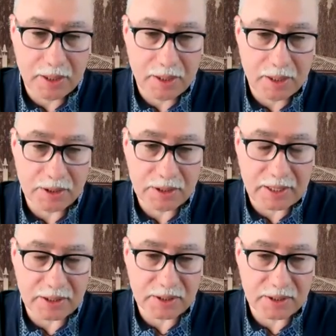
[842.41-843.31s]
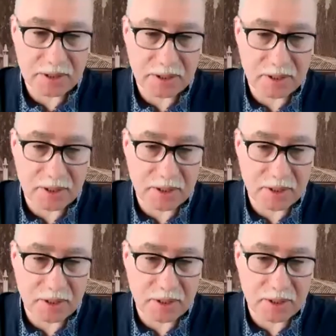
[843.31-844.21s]
Among the nearly
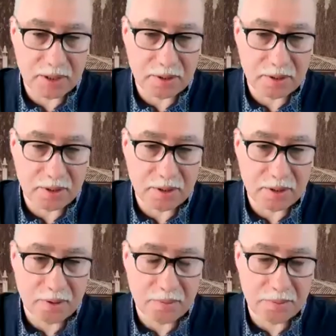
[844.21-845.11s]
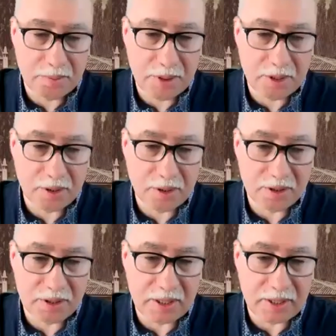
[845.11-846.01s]
200 political prisoners currently in
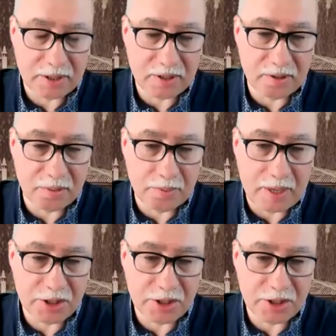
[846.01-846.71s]
Russian prisons,